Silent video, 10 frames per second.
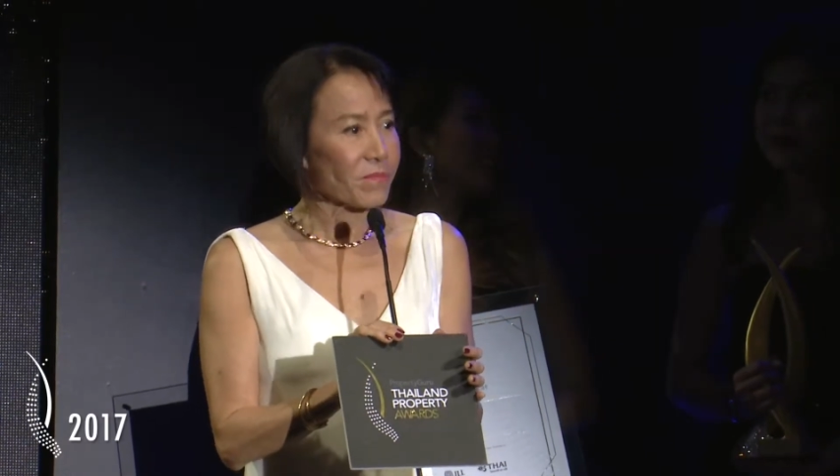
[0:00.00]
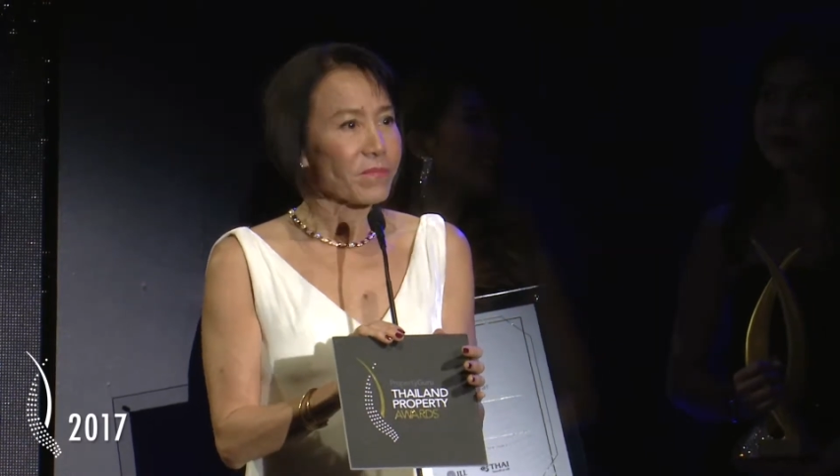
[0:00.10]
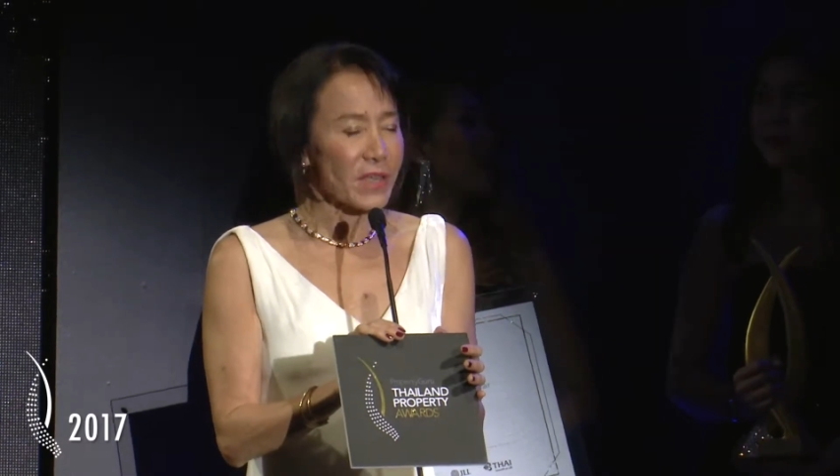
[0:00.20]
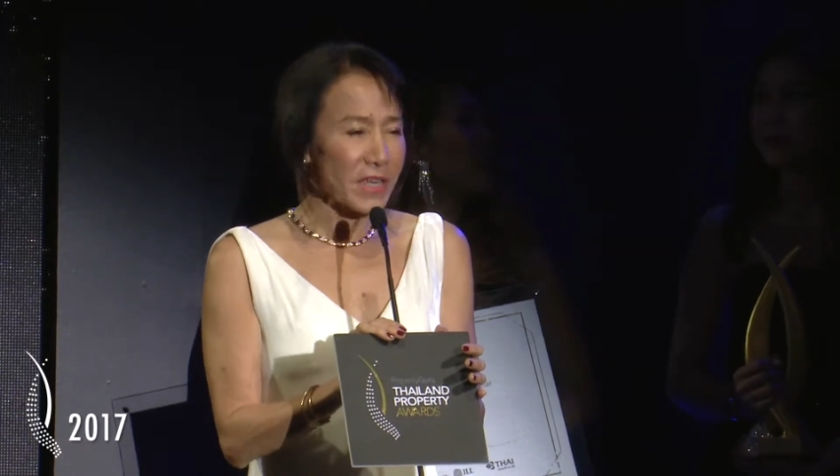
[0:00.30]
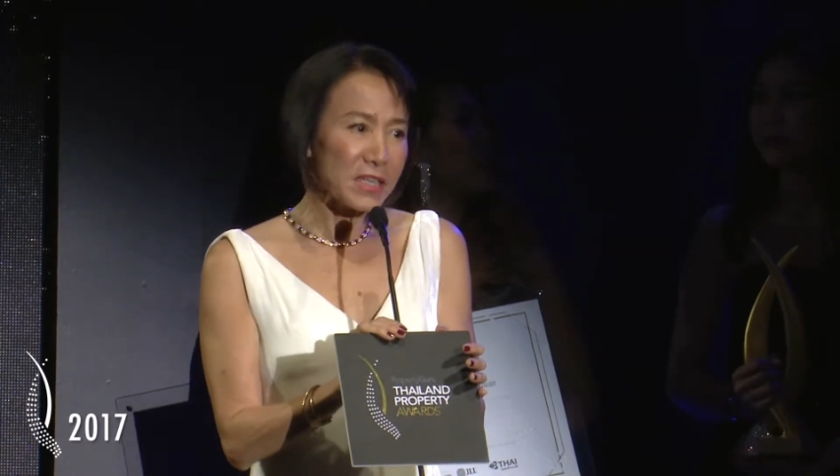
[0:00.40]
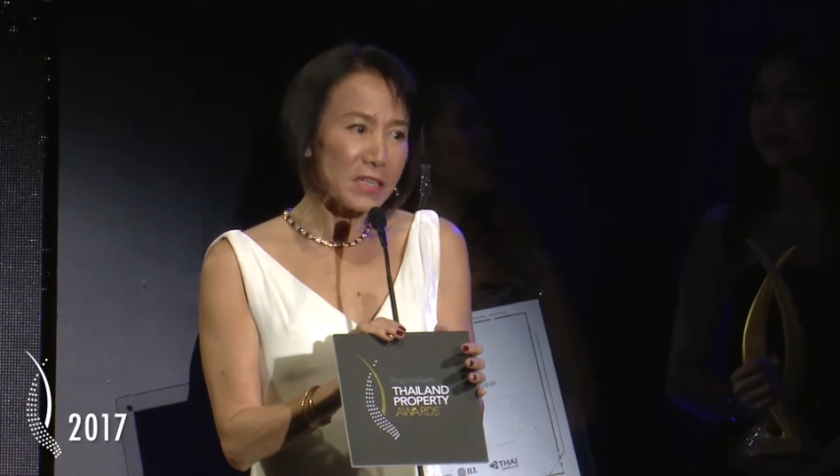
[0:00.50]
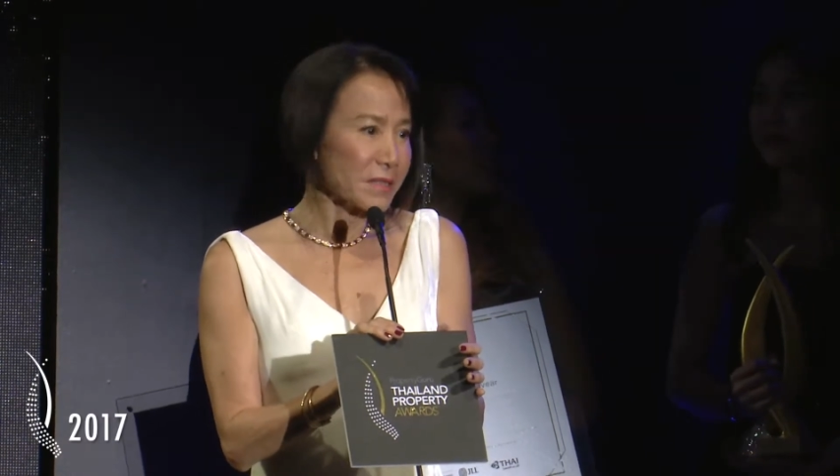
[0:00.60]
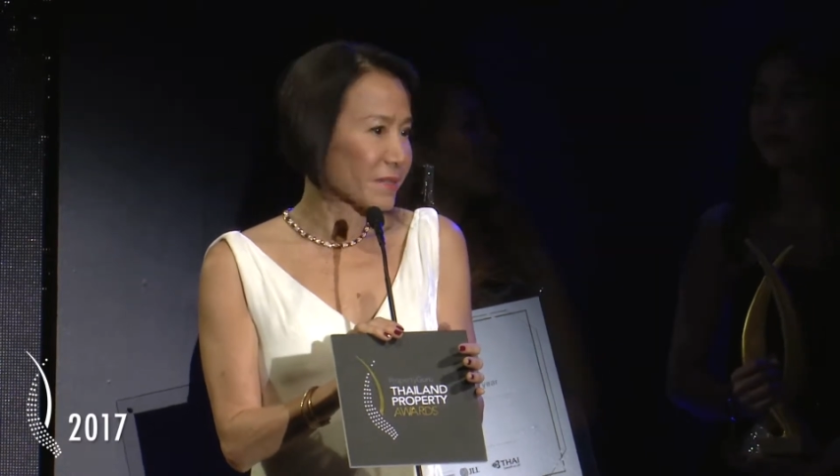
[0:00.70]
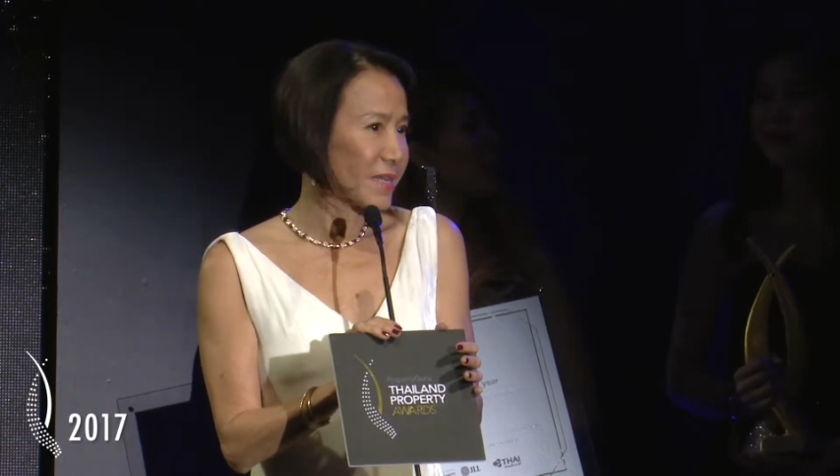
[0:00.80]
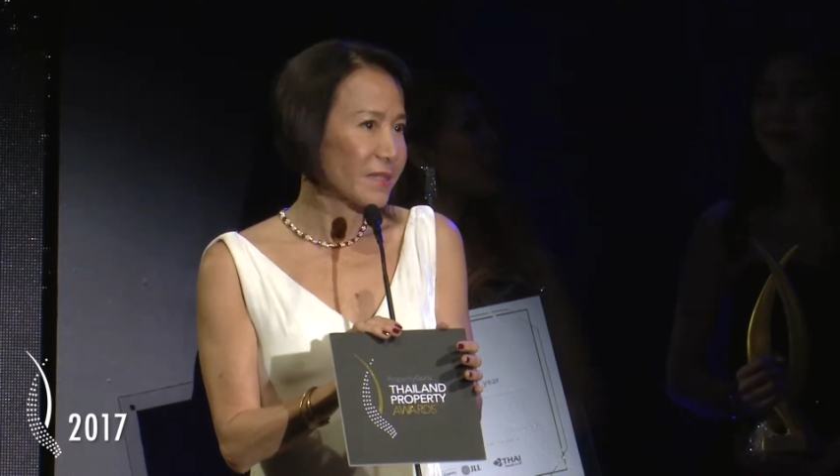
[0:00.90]
the, in,
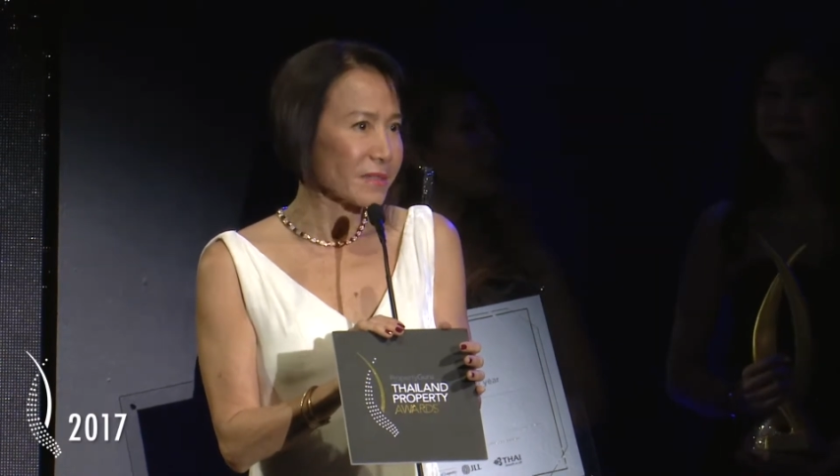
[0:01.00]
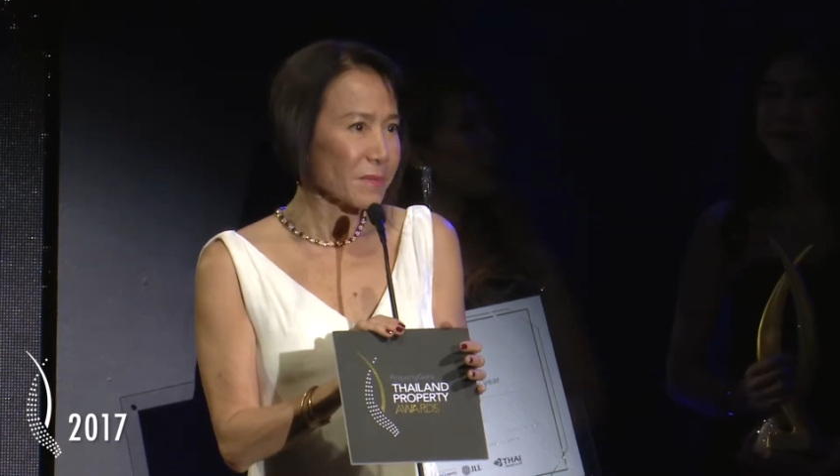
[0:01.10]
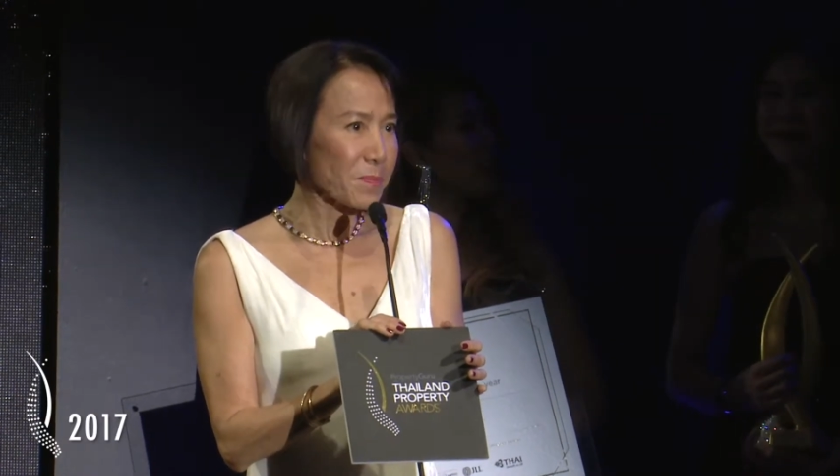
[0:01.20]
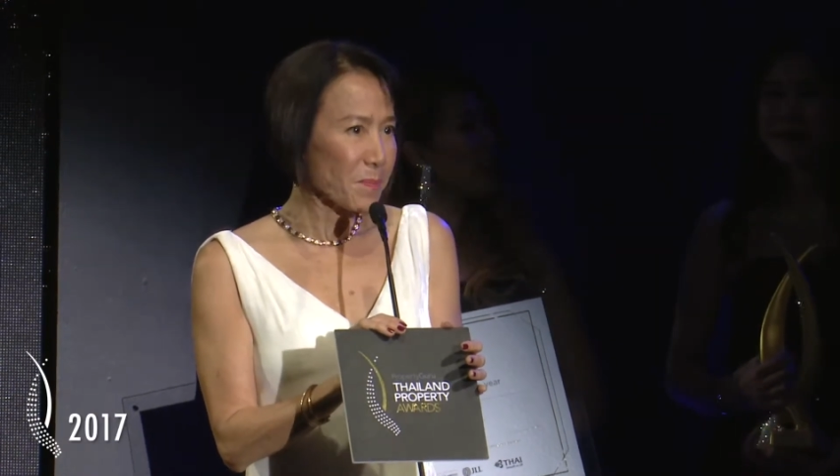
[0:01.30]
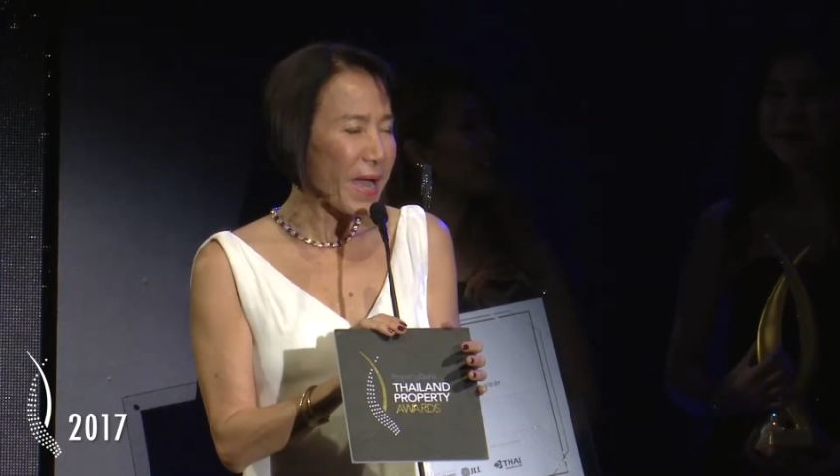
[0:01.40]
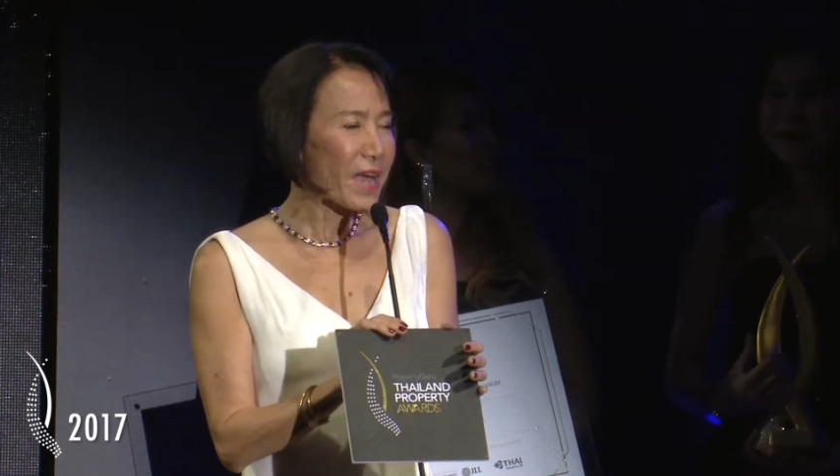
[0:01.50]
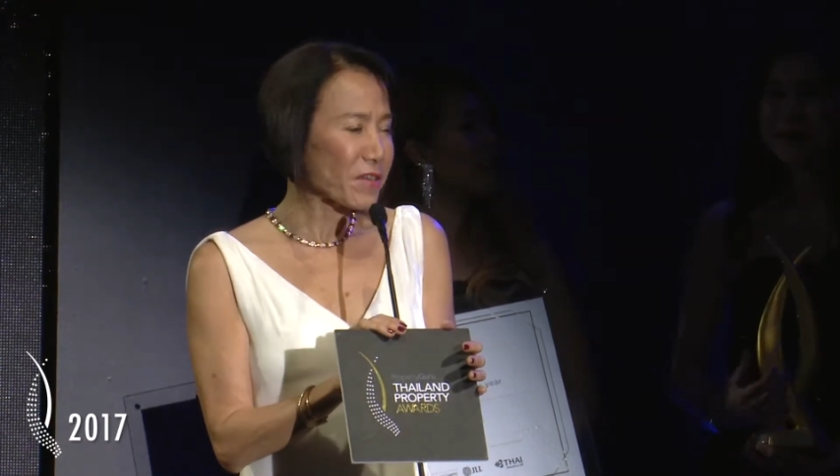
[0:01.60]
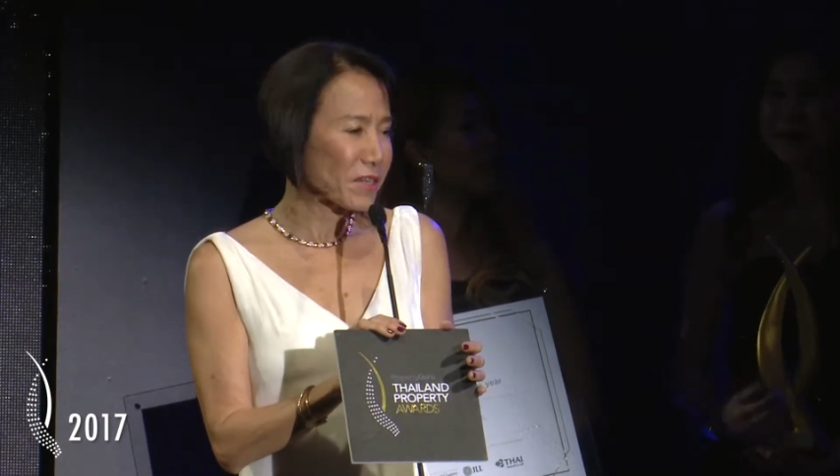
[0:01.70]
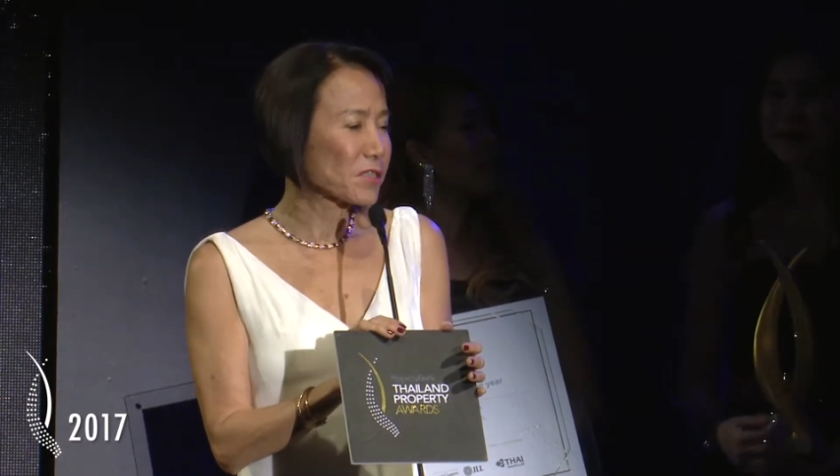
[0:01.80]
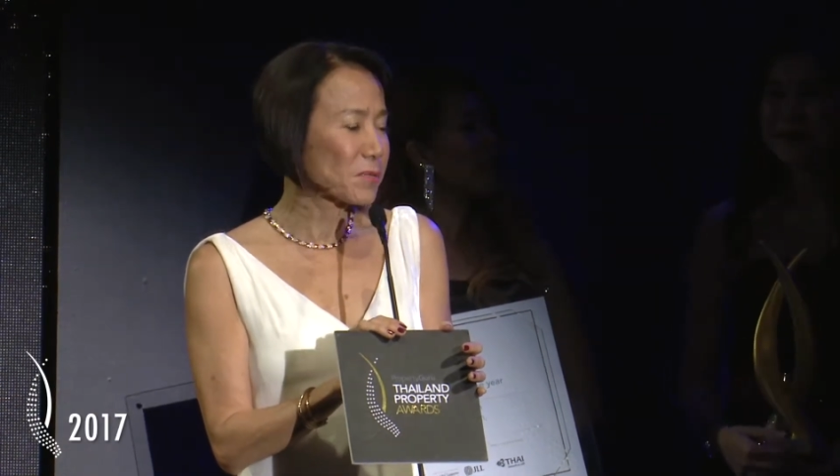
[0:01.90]
that the
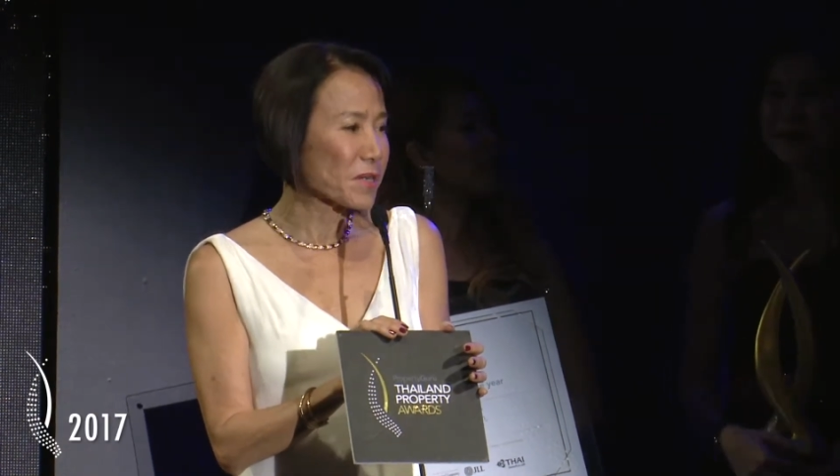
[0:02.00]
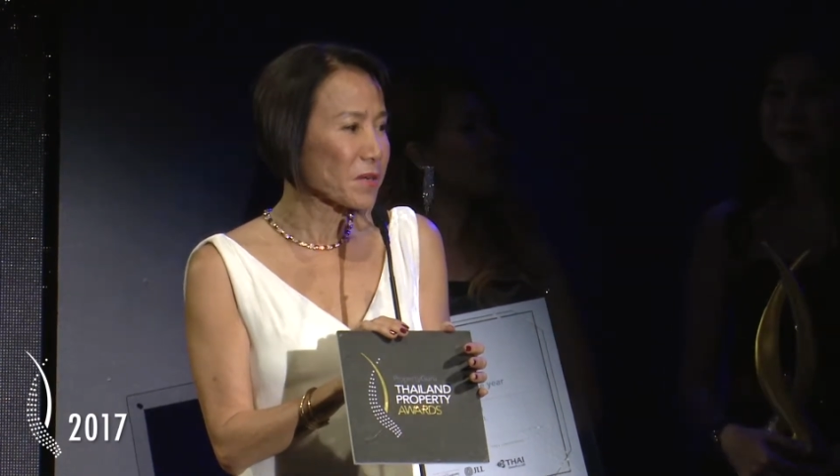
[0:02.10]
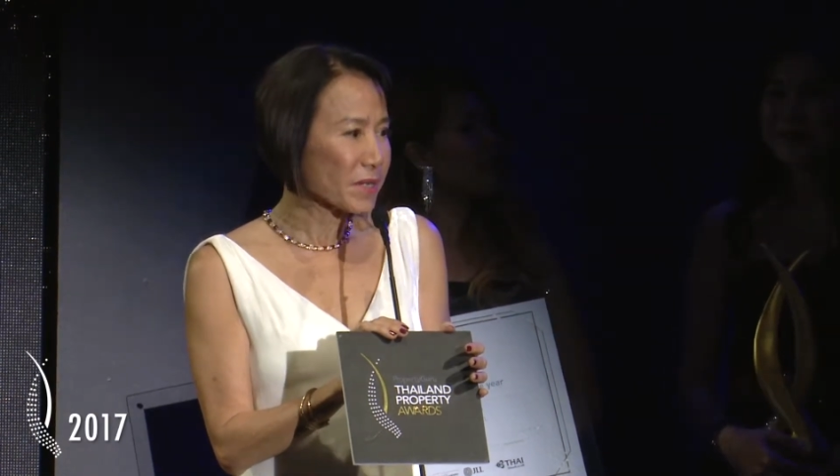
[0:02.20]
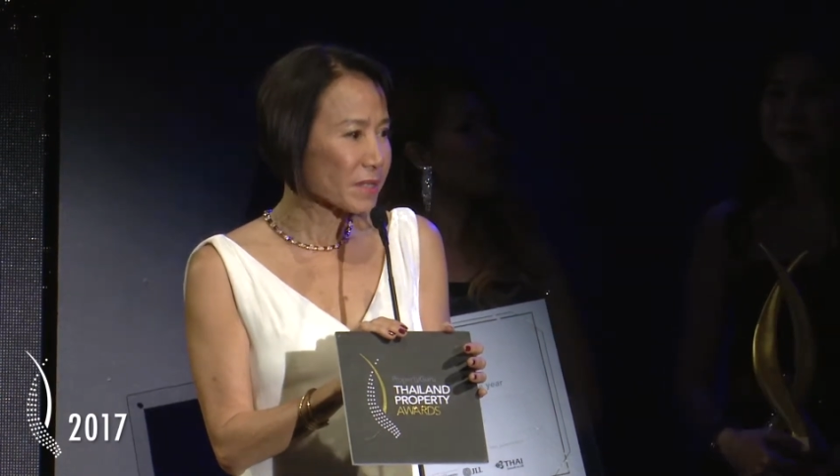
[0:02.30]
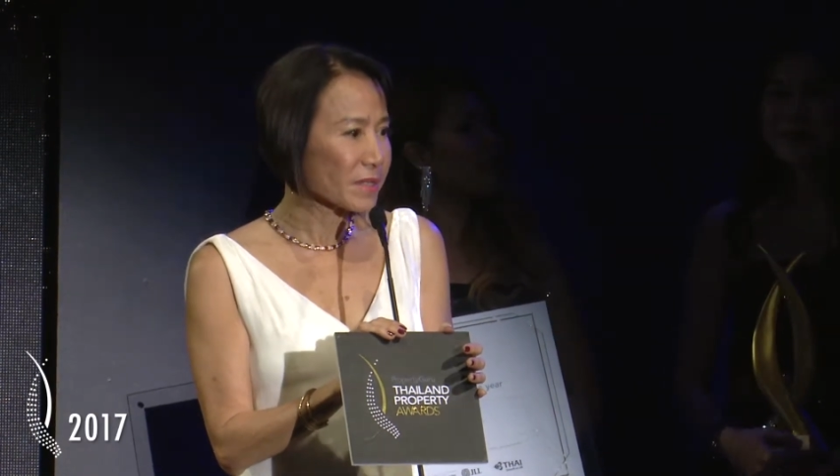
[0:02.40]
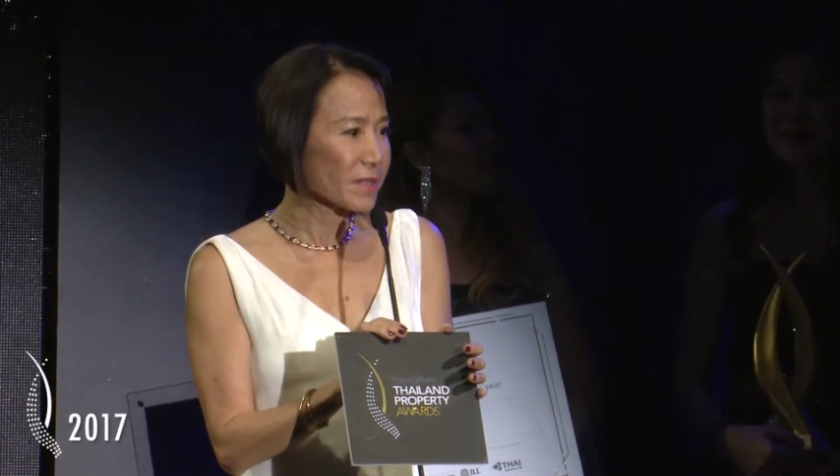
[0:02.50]
pioneering spirit